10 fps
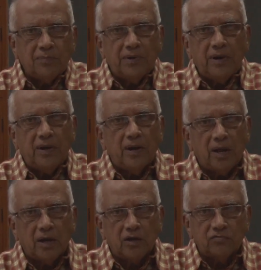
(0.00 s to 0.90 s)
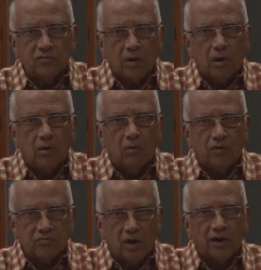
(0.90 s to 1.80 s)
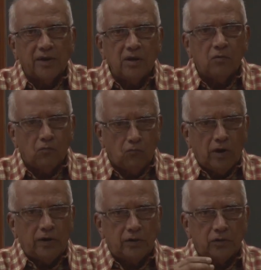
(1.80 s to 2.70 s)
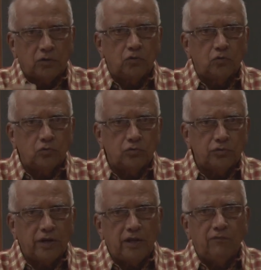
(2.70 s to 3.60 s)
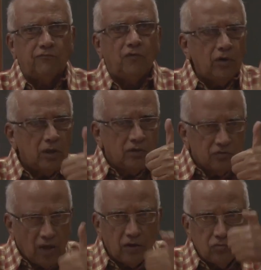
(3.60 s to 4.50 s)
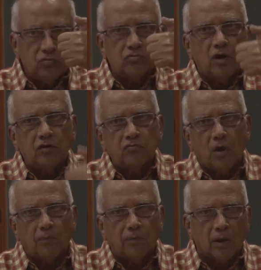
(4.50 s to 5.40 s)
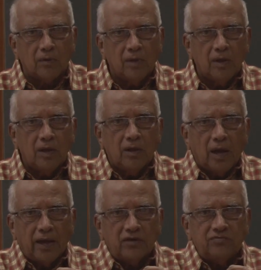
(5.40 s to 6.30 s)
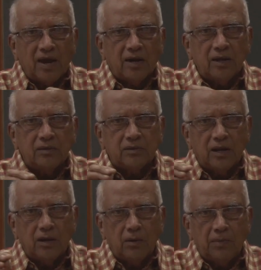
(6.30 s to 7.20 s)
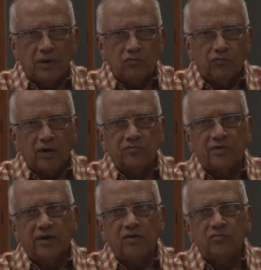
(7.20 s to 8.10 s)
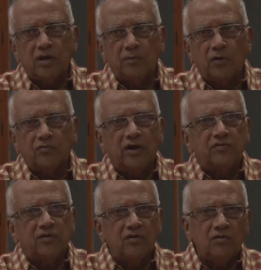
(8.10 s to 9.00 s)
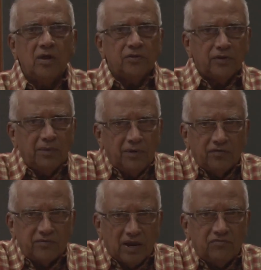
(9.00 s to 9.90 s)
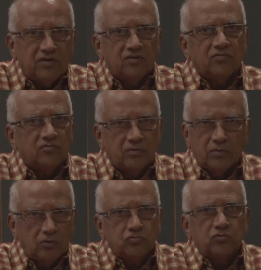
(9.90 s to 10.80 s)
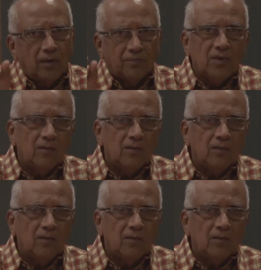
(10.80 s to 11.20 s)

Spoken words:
Pendyal Nageshwara Rao was starting, 1, 2, 3, 4, I used to start the stop clock. Exactly 3 minutes 5 seconds, 3 minutes 8 seconds, 3 minutes 10 seconds used to come.